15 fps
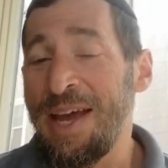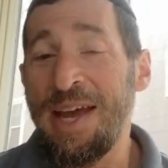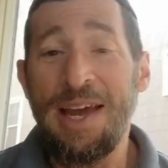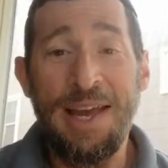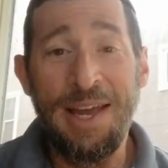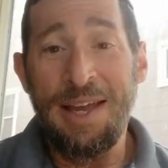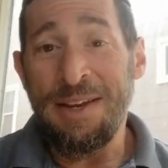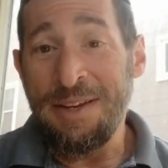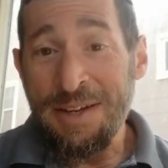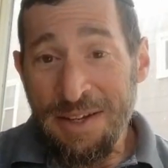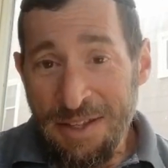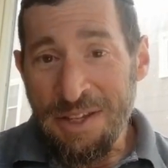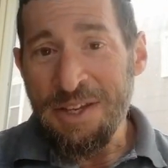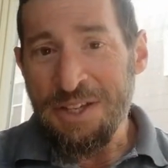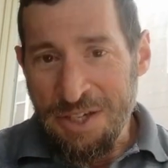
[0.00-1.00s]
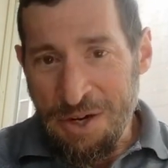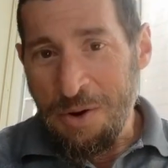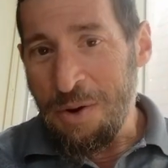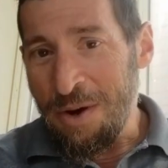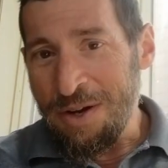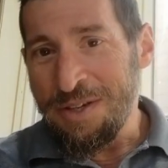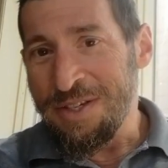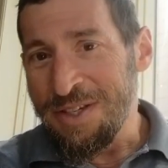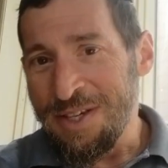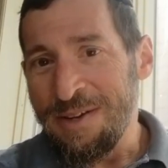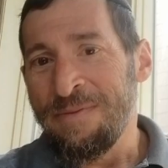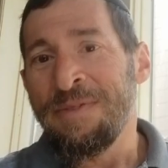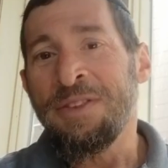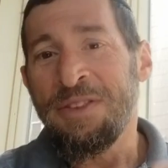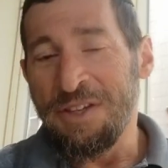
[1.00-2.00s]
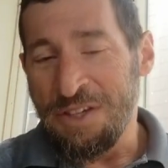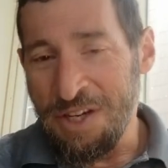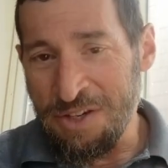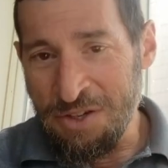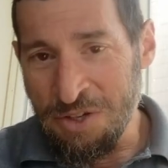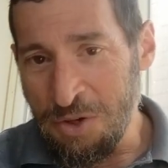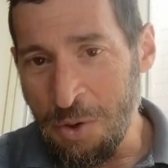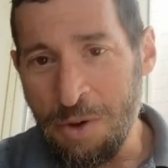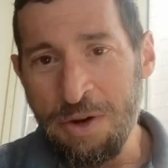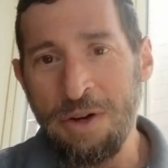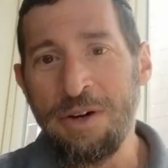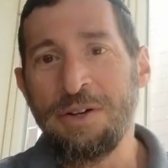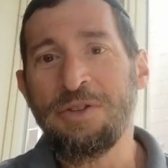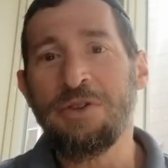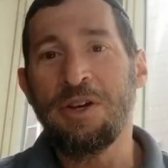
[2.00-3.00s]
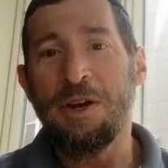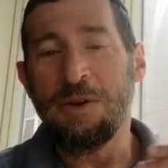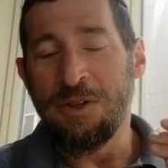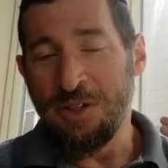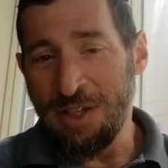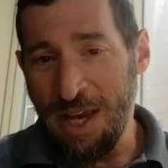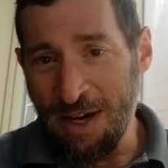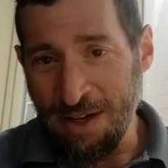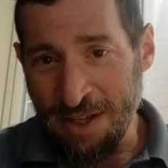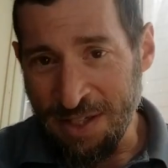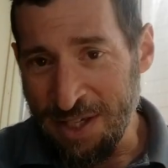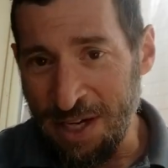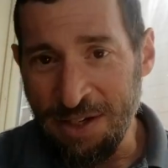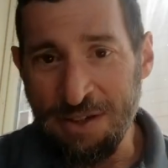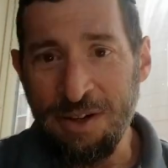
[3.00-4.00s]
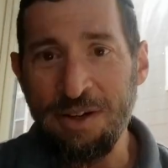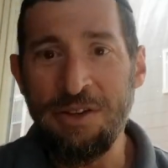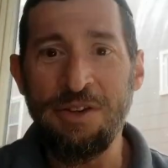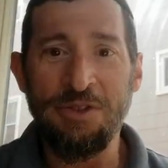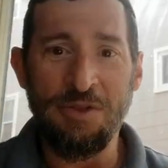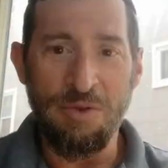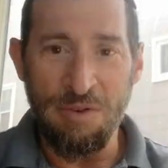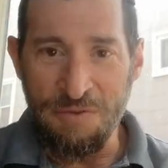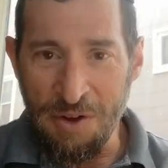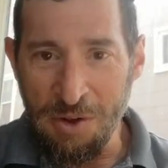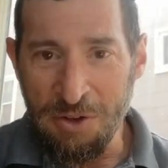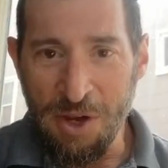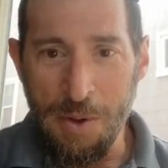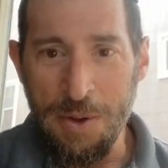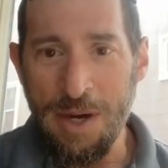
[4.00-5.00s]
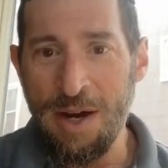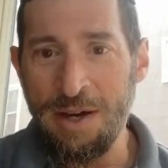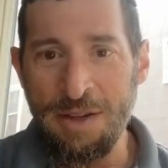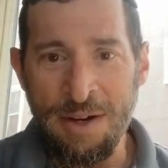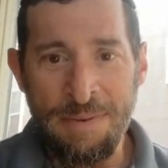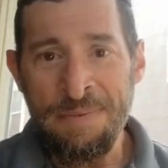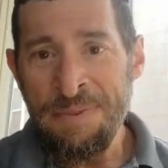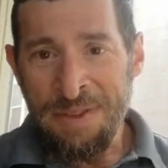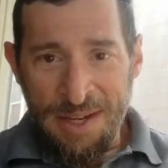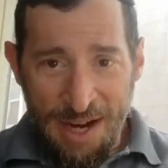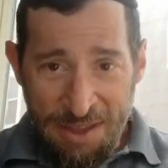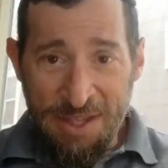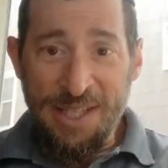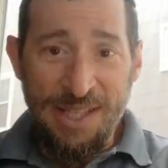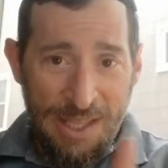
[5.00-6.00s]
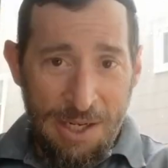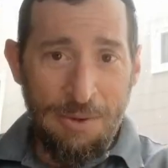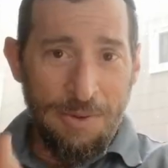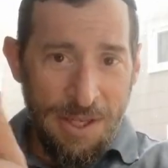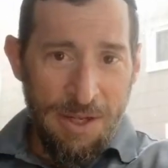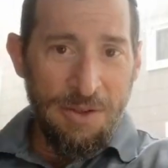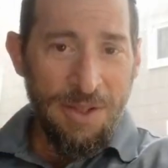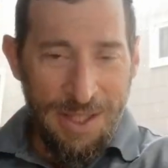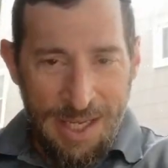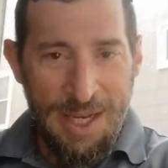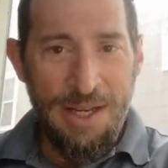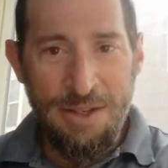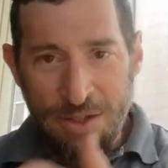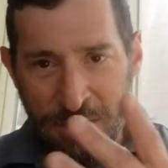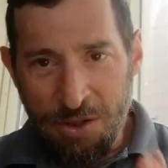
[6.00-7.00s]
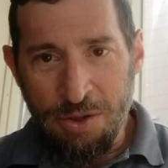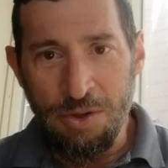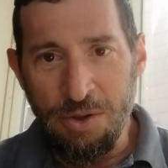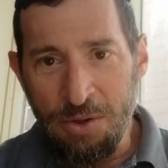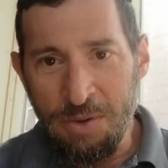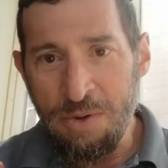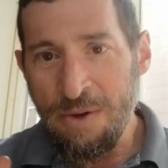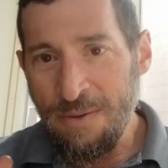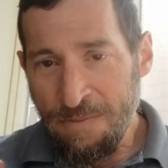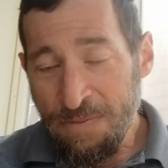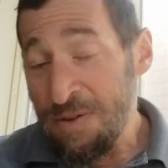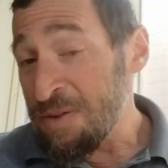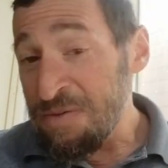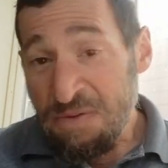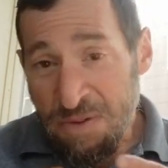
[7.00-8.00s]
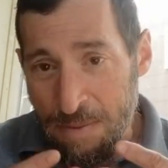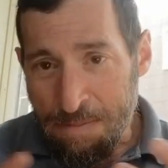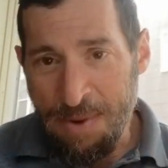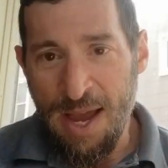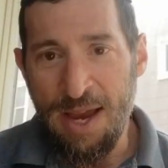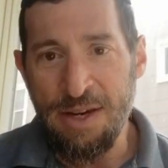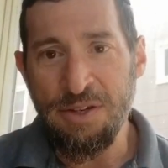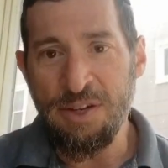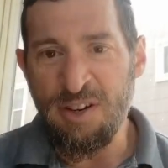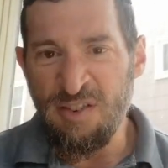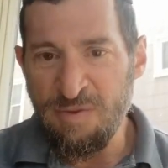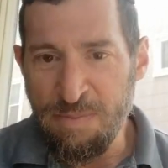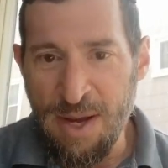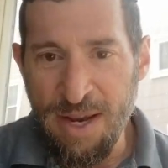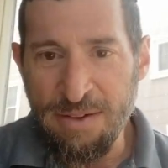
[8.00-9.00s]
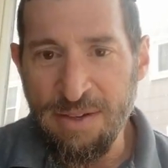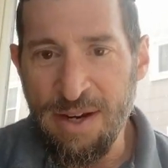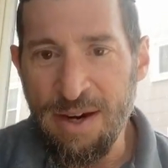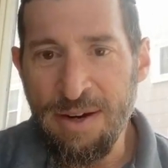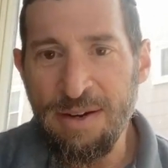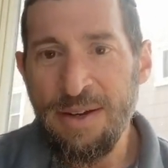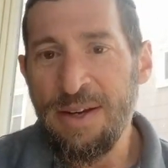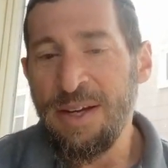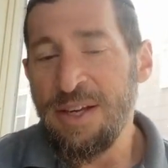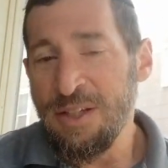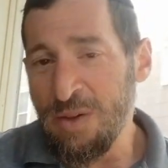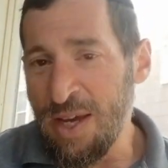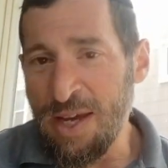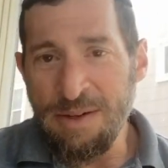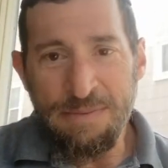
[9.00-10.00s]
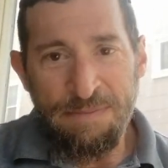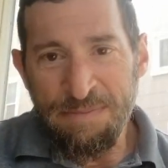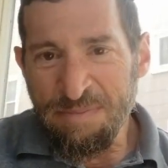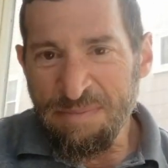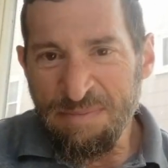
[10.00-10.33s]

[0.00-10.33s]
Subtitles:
And this caused the Caesar's daughter to save the Caesar. There's a revolt going on there. And this literally leads to the massacre of Vatar. So again,